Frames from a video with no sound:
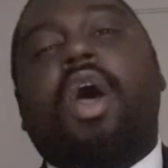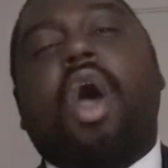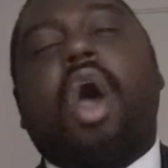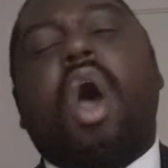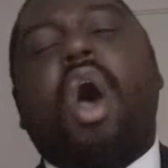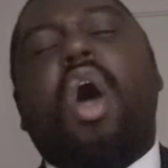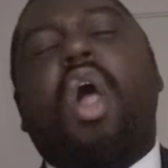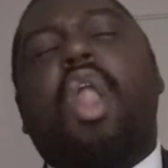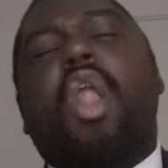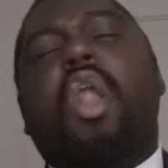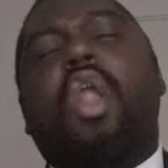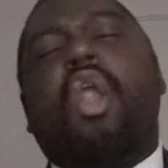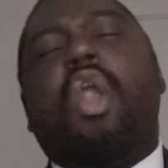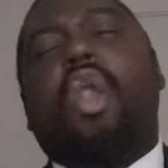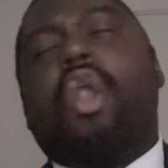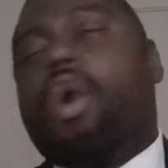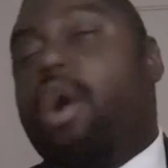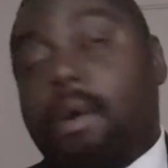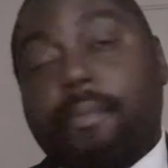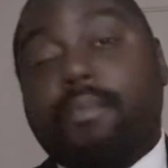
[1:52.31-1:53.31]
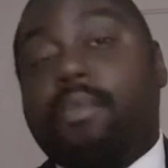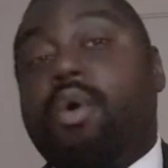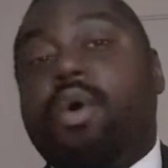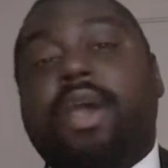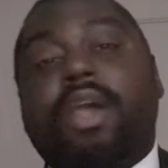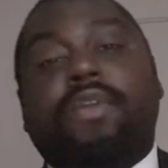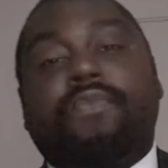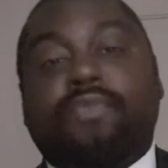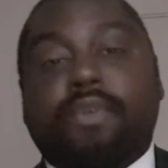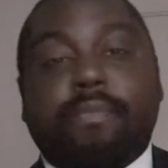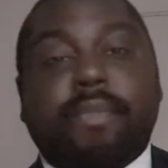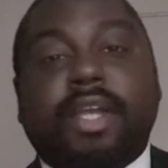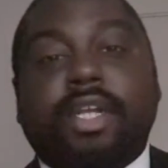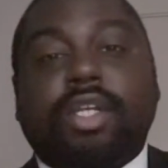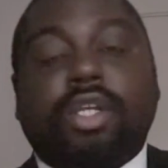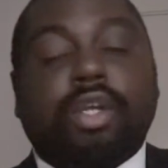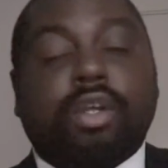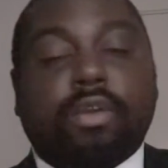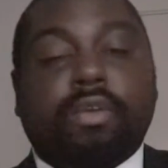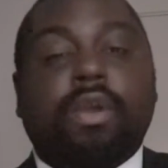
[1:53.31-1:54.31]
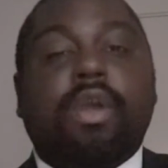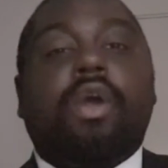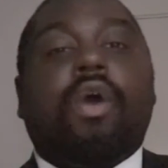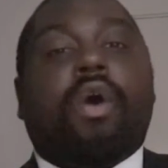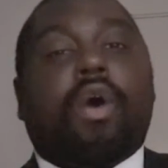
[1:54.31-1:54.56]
a lot more information,